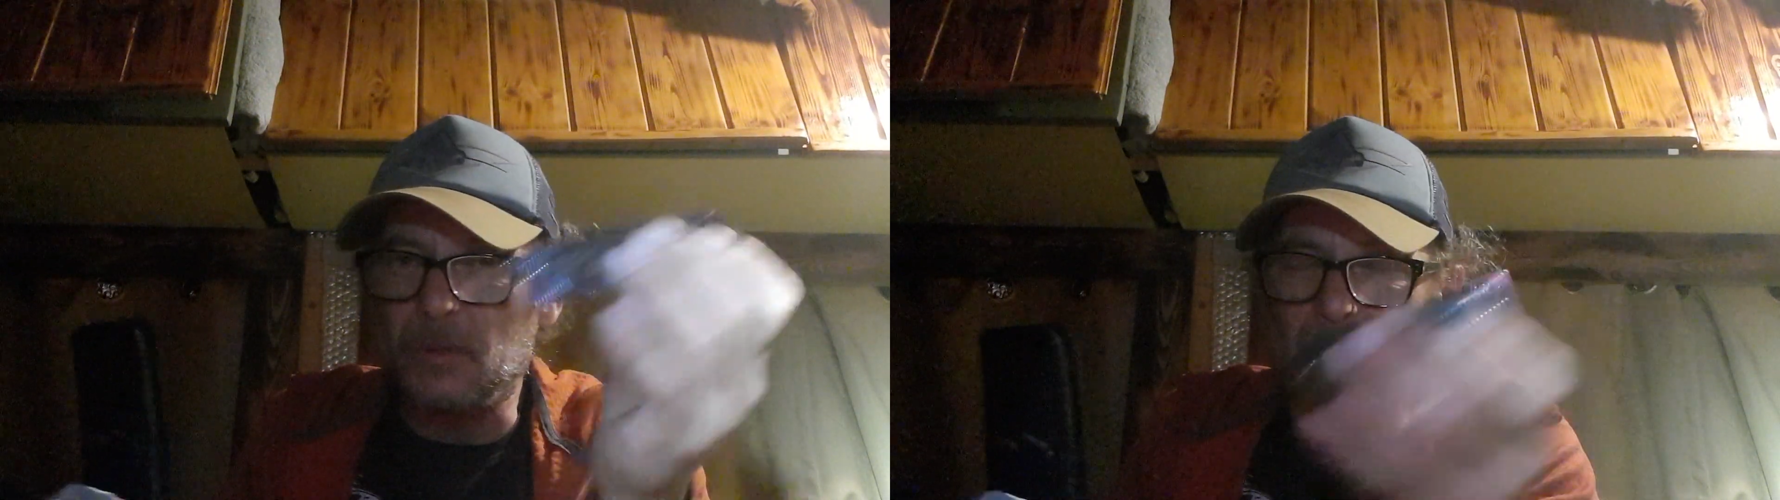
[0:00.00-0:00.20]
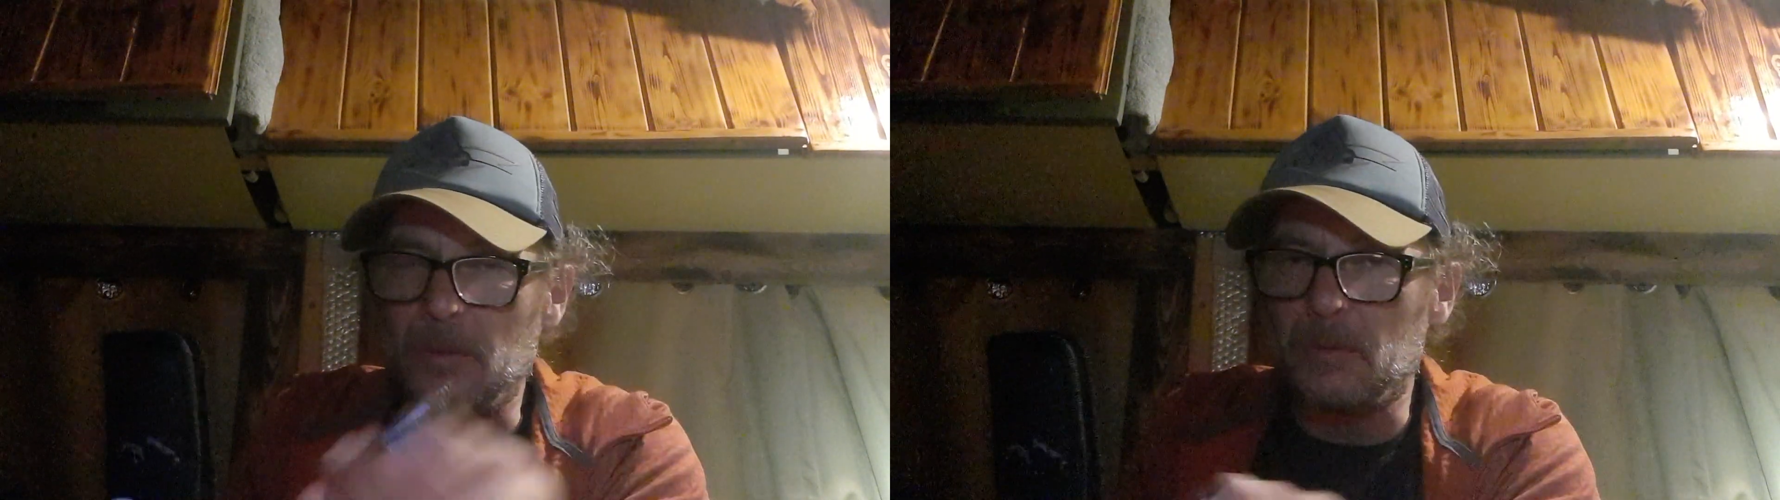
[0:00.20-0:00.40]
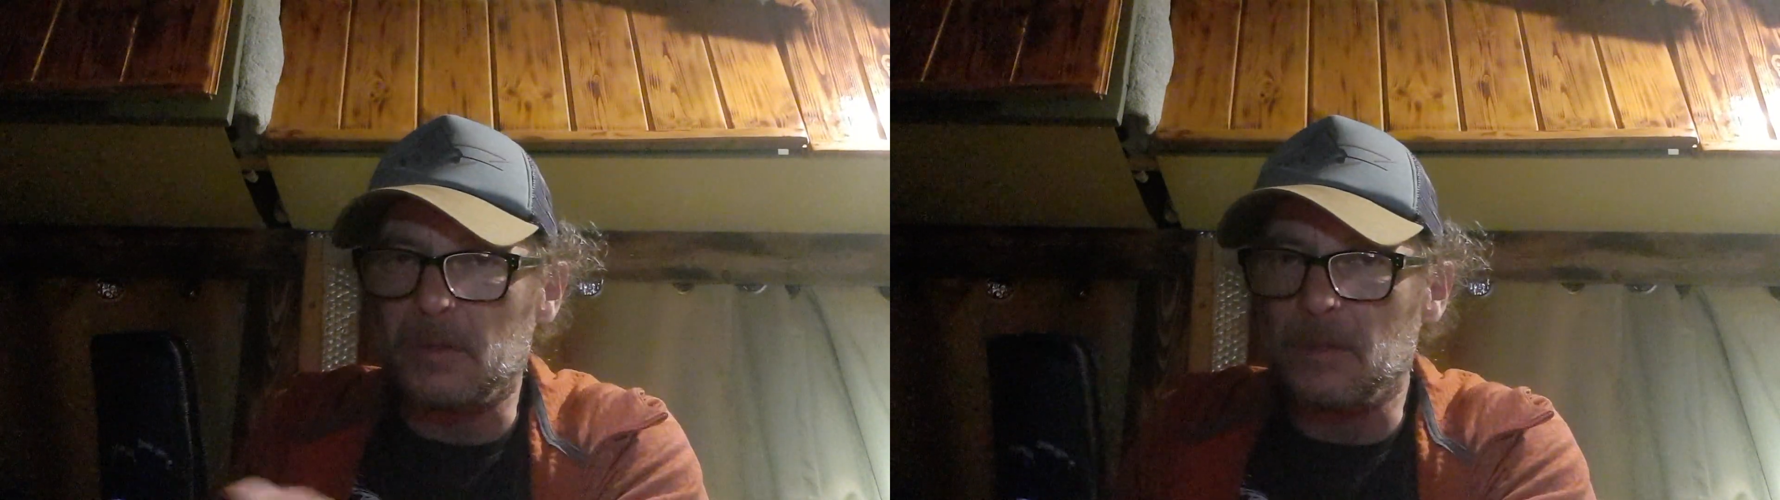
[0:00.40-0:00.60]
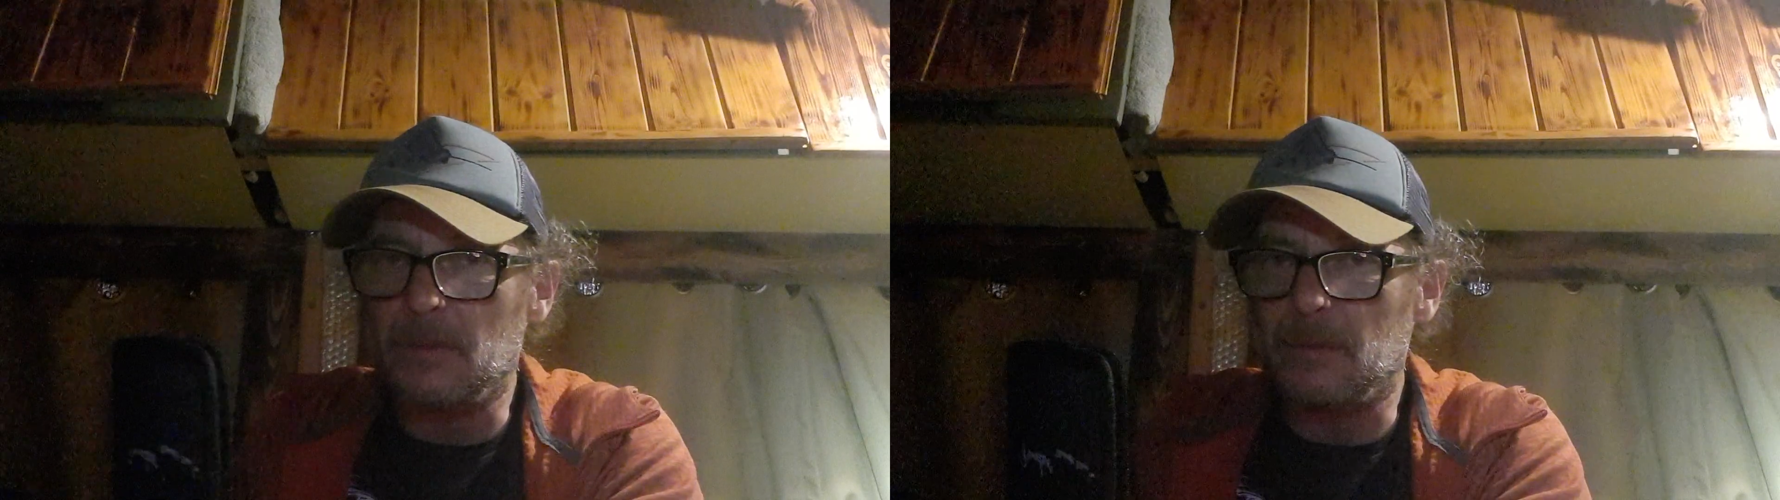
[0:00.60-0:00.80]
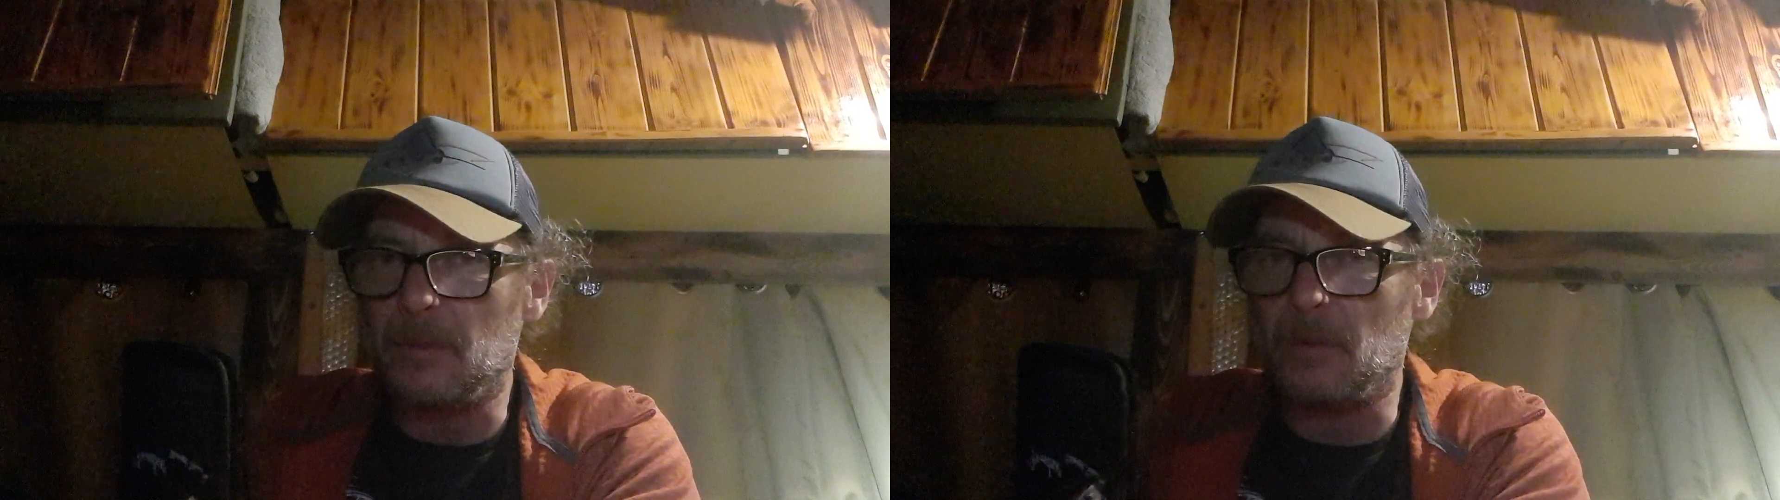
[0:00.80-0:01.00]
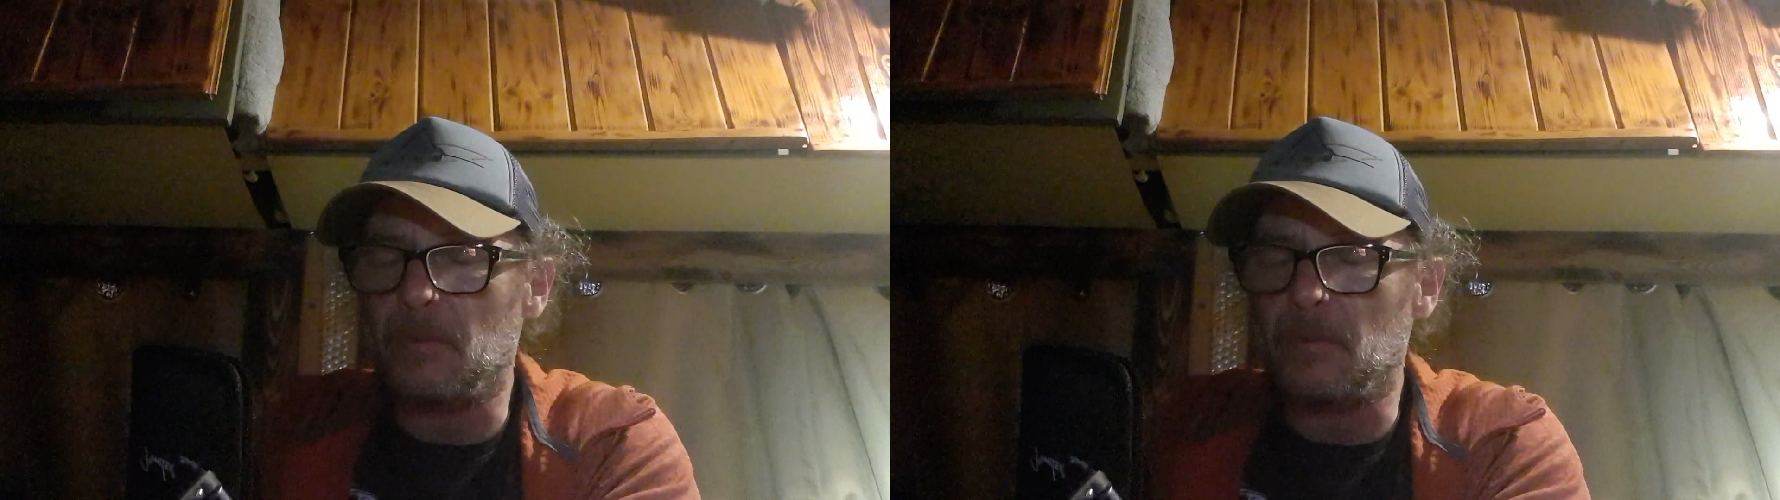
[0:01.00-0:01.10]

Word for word: used to,